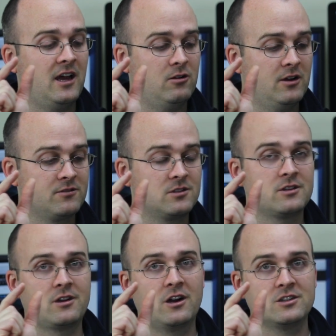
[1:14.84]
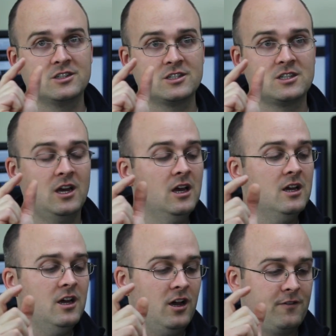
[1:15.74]
However, there are just
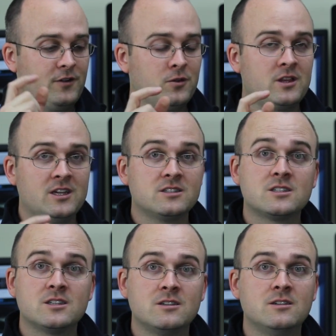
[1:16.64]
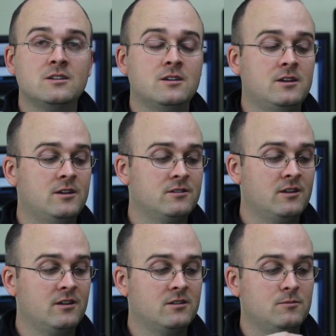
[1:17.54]
a few things here and
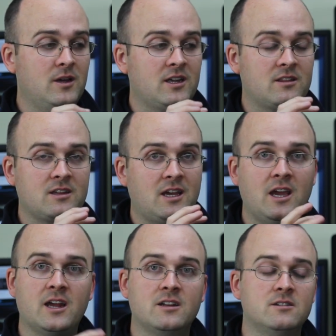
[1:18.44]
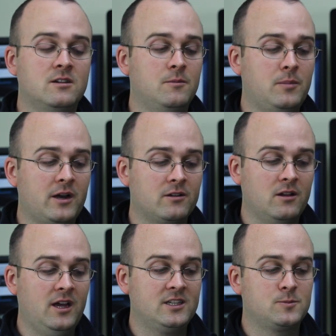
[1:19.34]
there that make the Canon a better
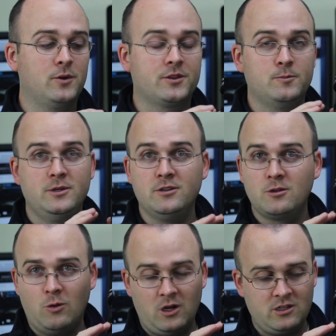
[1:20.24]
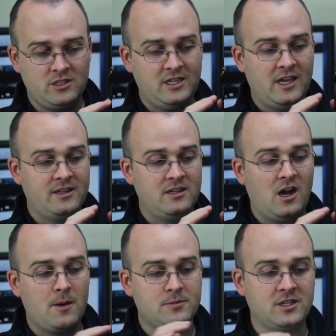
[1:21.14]
lens, both the build quality and the
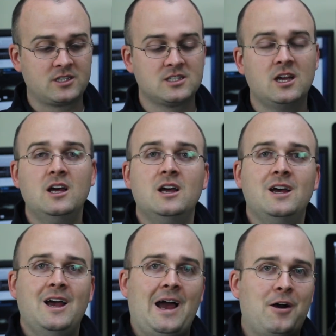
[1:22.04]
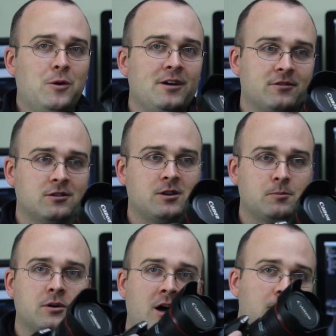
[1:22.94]
optics. However, the
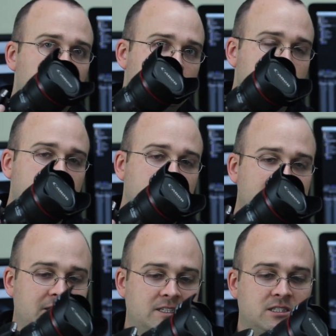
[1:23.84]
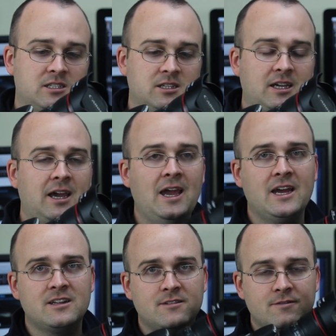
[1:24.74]
problem is that
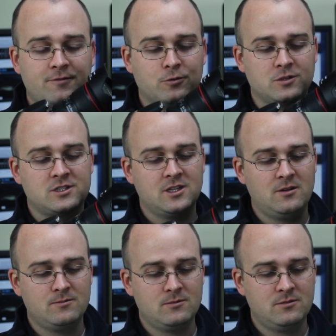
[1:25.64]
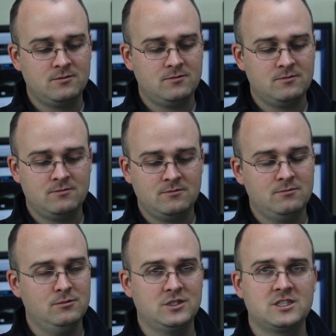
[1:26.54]
Canon, for some
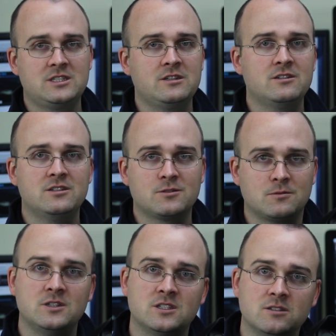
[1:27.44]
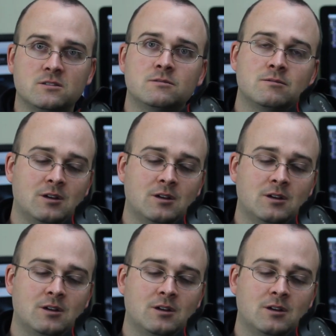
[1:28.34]
mysterious reason,